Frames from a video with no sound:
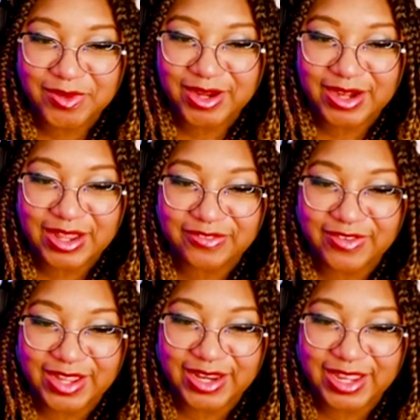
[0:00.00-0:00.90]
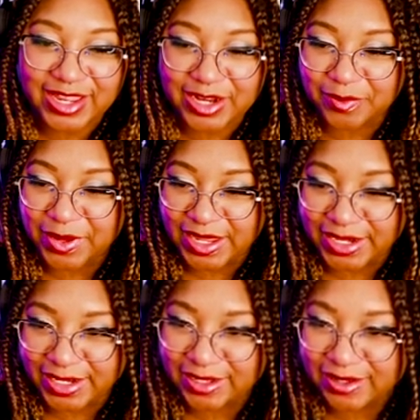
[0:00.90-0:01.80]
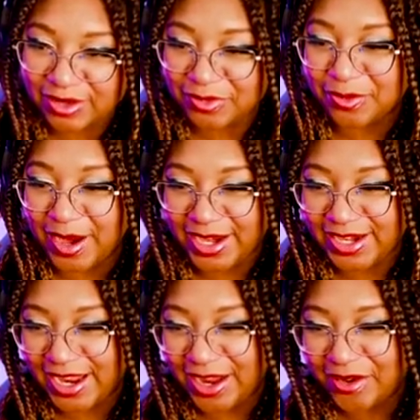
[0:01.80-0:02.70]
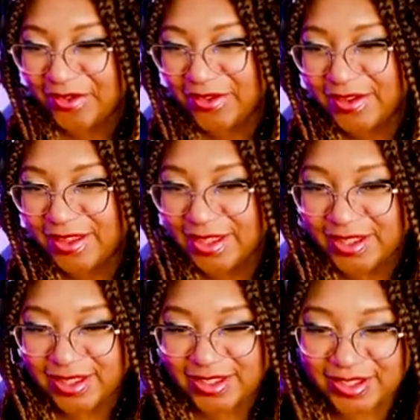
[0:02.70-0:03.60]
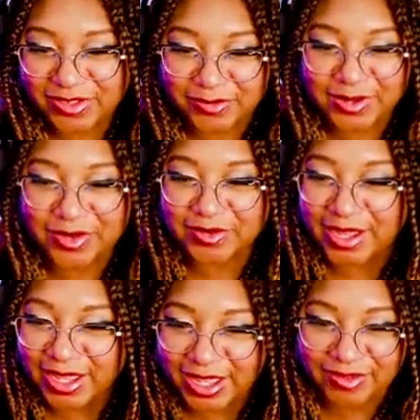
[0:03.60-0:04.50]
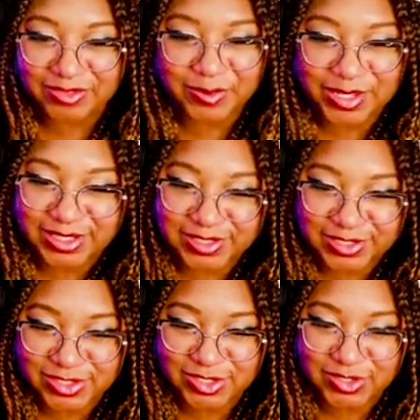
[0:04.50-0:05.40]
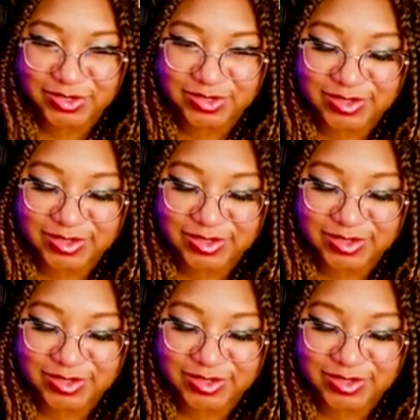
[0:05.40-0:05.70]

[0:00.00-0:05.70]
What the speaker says: We are not fighting anybody right now, because we do not have the means to.